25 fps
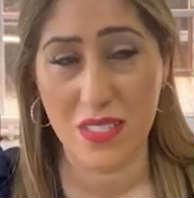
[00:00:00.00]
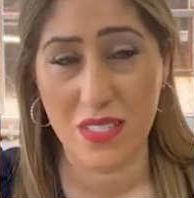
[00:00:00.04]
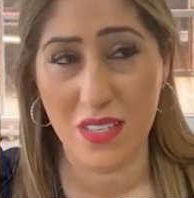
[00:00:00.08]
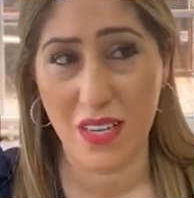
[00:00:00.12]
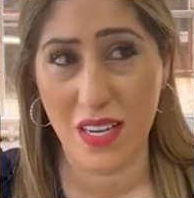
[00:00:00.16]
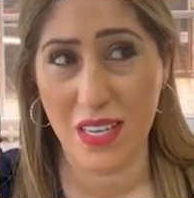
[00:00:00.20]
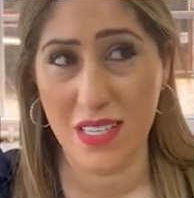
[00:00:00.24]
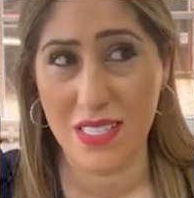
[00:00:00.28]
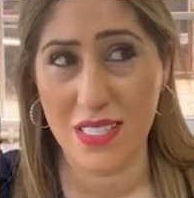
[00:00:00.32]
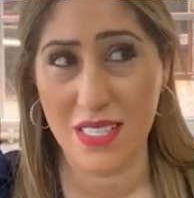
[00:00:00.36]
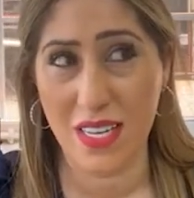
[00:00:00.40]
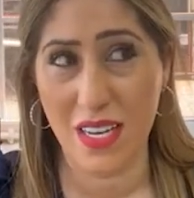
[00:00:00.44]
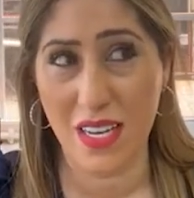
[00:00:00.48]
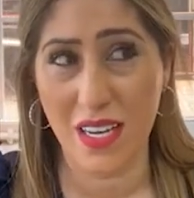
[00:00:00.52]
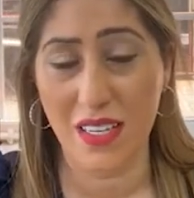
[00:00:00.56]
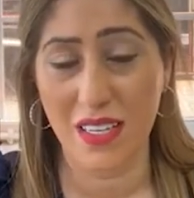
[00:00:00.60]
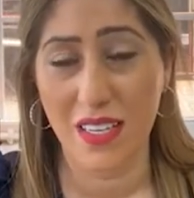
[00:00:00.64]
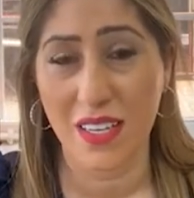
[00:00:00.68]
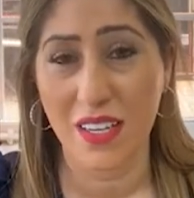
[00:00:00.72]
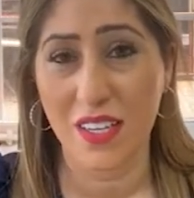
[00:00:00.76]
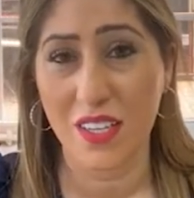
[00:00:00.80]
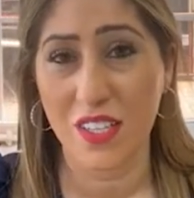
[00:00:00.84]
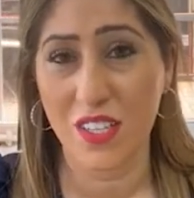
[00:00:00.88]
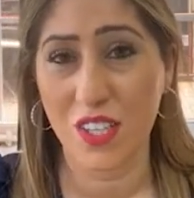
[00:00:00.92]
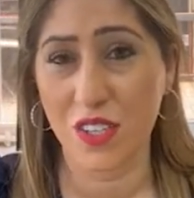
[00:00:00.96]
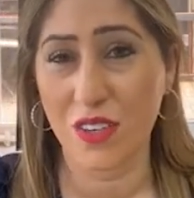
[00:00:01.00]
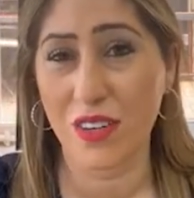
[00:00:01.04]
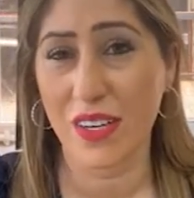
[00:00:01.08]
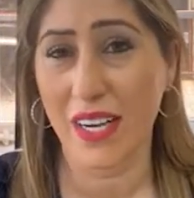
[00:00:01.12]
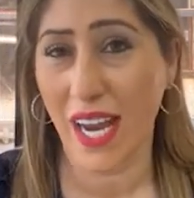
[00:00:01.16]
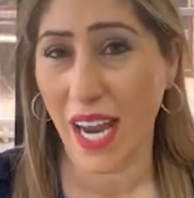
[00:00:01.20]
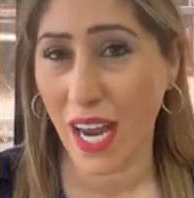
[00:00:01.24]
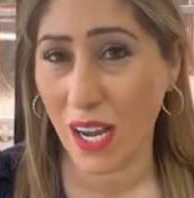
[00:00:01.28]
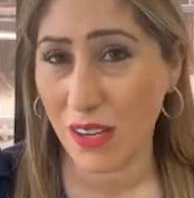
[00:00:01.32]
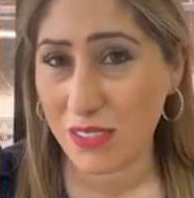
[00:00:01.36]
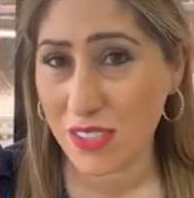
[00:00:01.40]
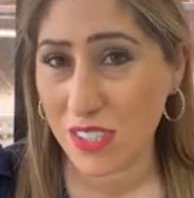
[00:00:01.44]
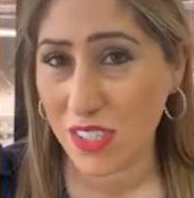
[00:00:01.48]
And I said, your
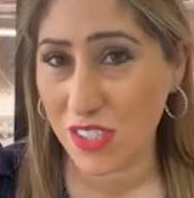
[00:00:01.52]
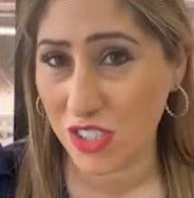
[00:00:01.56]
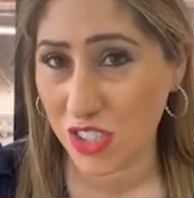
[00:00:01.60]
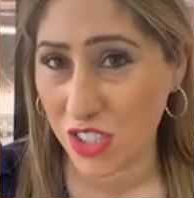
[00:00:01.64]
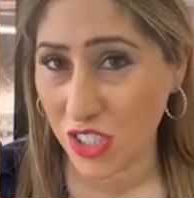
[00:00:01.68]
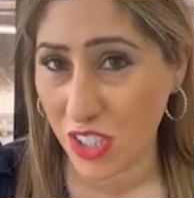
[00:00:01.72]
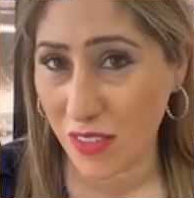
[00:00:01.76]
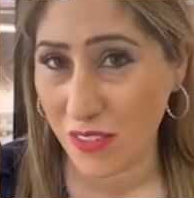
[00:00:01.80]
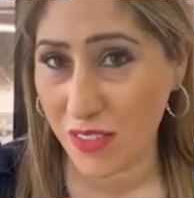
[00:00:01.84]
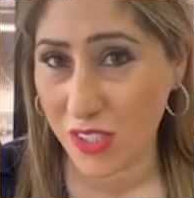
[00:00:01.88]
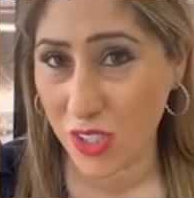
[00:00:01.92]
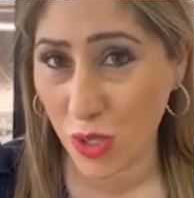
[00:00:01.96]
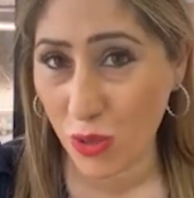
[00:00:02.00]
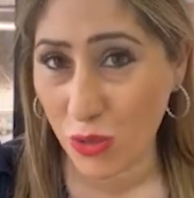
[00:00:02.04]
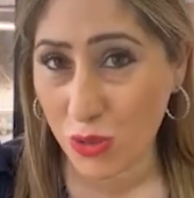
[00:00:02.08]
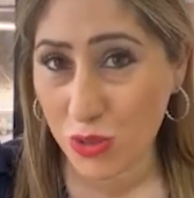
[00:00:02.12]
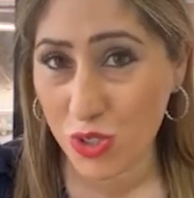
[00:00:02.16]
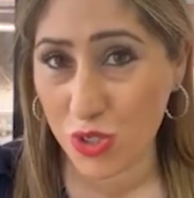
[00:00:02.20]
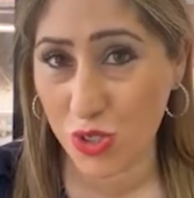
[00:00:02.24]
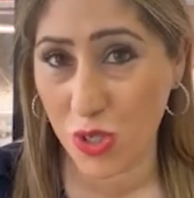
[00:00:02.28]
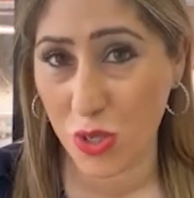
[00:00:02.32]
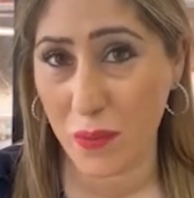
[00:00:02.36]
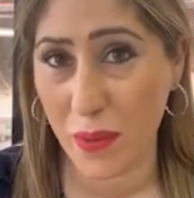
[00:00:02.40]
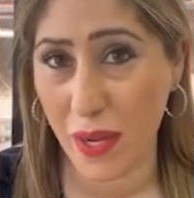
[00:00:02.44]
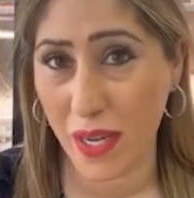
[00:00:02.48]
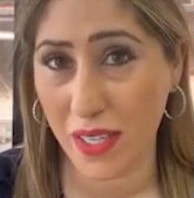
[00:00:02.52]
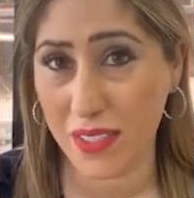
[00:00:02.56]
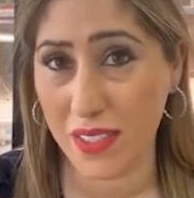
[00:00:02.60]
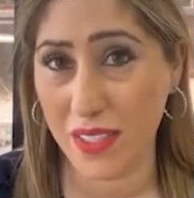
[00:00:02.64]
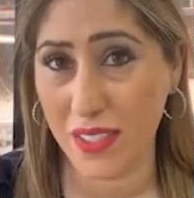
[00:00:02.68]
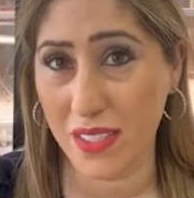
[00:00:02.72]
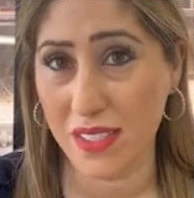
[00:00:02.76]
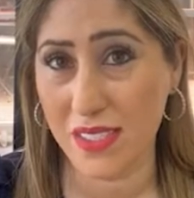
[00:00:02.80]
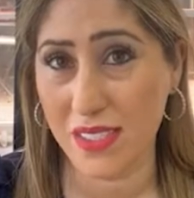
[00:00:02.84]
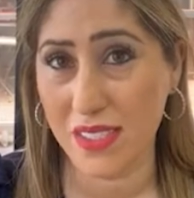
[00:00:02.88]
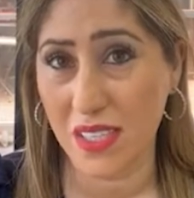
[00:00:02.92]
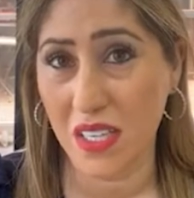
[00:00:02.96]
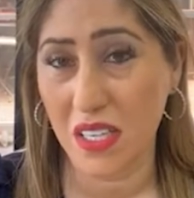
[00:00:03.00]
accountant should have told you about
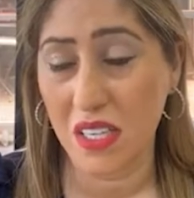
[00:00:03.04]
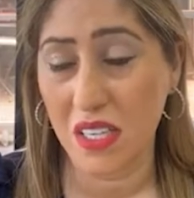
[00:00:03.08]
this.